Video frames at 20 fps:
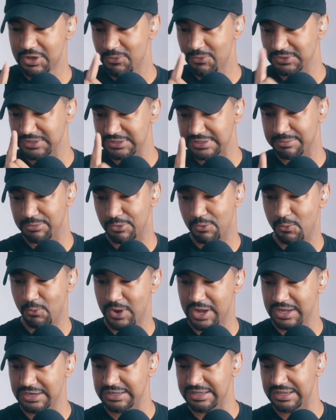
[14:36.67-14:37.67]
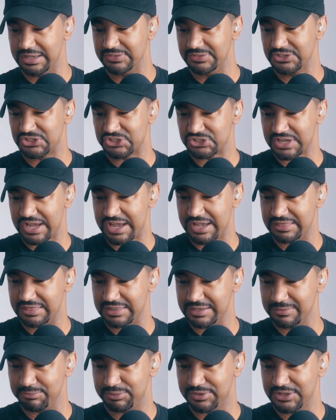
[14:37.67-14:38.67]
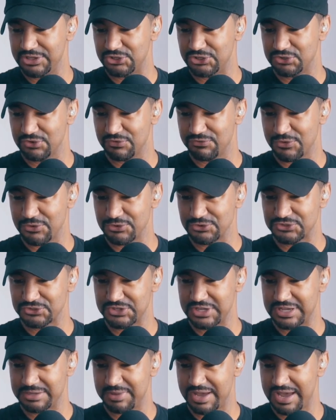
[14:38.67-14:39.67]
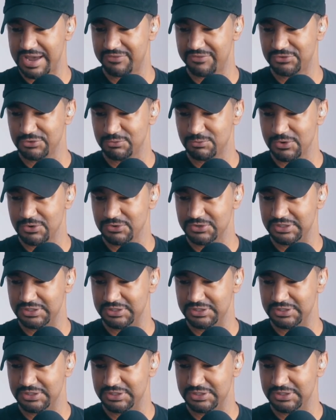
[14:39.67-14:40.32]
with a number 1 in the chat, and then place your first name afterward.